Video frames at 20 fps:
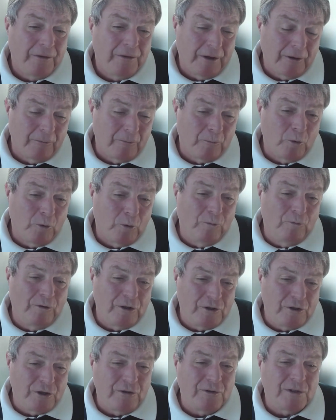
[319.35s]
that will
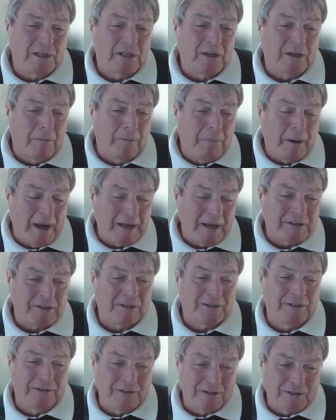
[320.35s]
reduce the
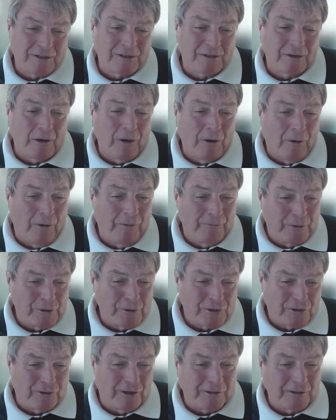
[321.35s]
capacitance of the
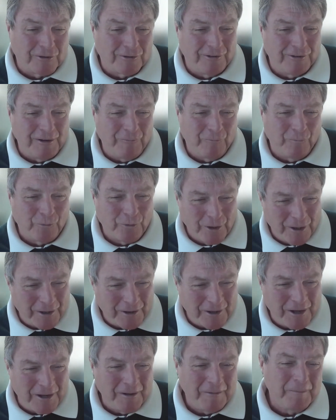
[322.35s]
structure even
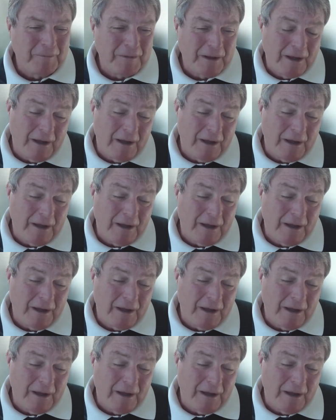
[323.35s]
further